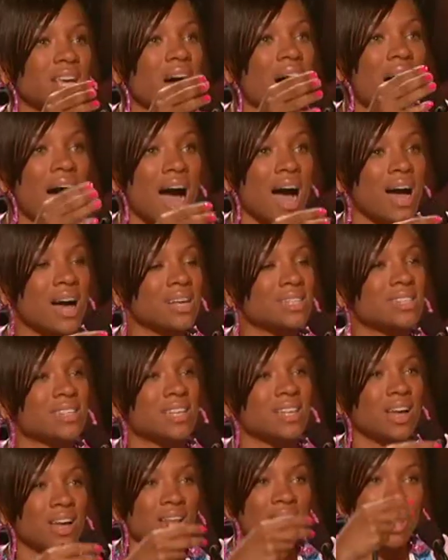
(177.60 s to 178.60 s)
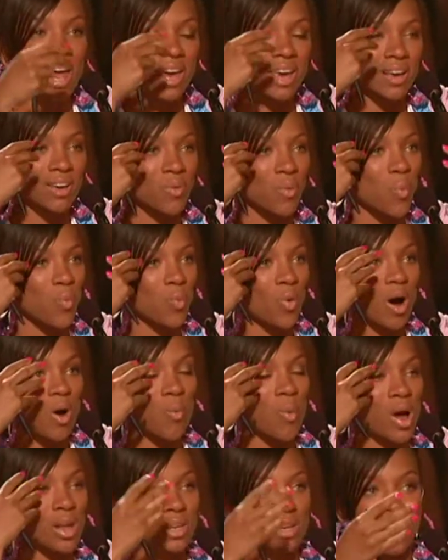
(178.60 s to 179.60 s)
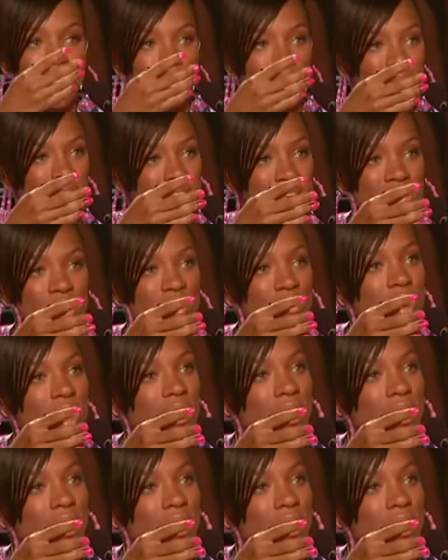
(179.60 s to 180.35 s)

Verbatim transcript: see your eyes. Like uh, welling up with tears